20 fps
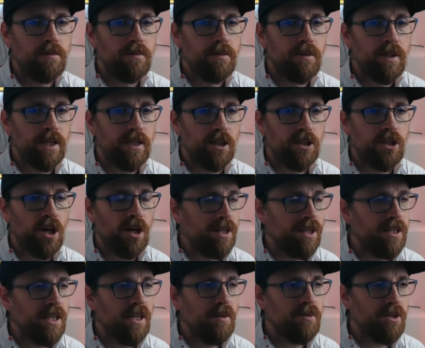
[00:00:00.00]
Like the
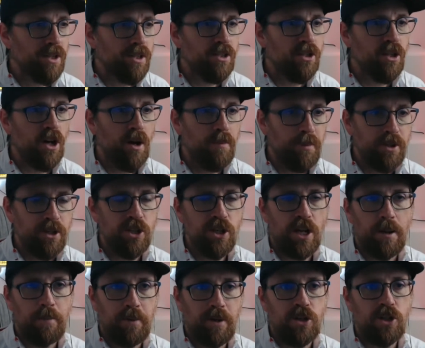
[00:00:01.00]
teams at the top of the
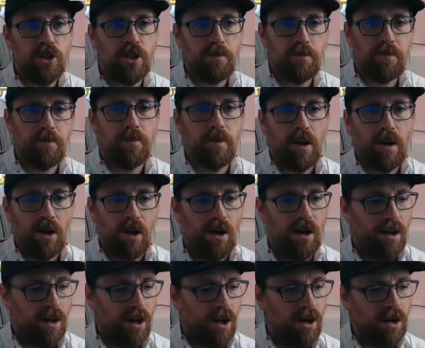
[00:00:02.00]
Championship
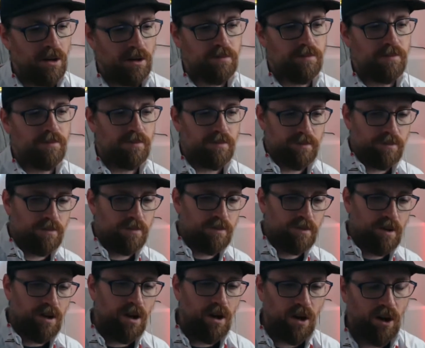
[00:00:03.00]
are
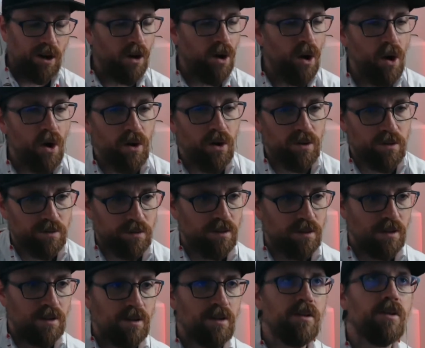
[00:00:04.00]
all
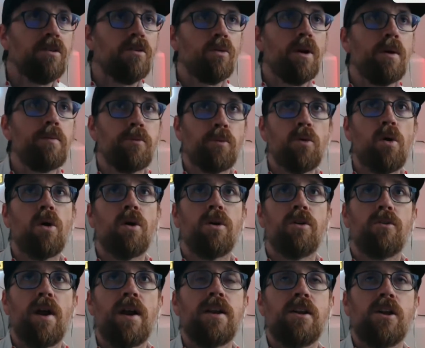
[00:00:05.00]
rip
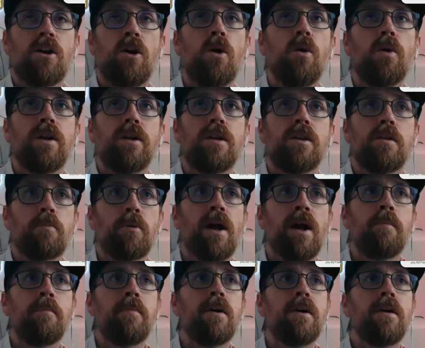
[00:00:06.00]
roaring ready to go into the
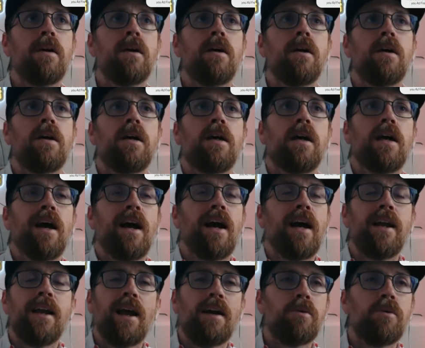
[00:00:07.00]
Prem,
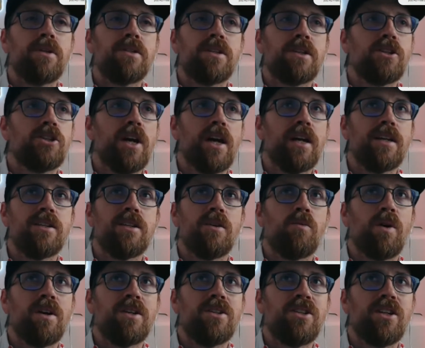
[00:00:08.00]
and I would suggest that
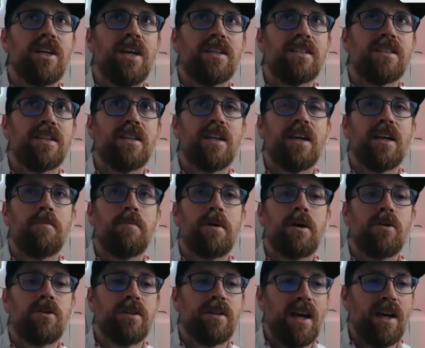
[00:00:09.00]
once you get to like
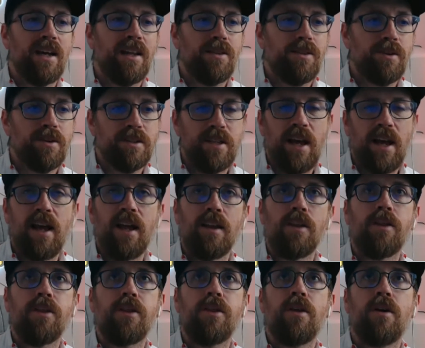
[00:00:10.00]
about 9th or
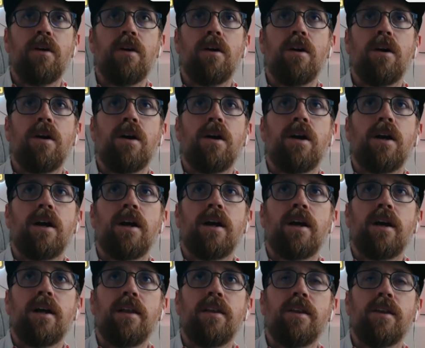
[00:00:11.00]
10th,
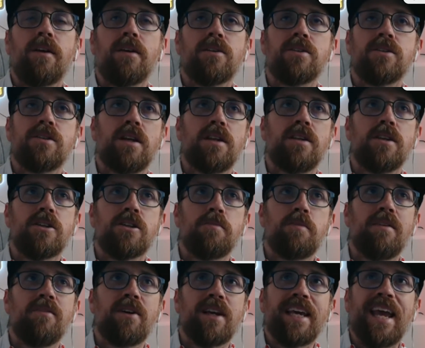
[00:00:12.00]
there's a
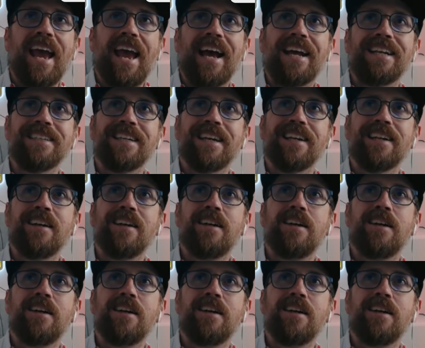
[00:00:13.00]
bit of a canyon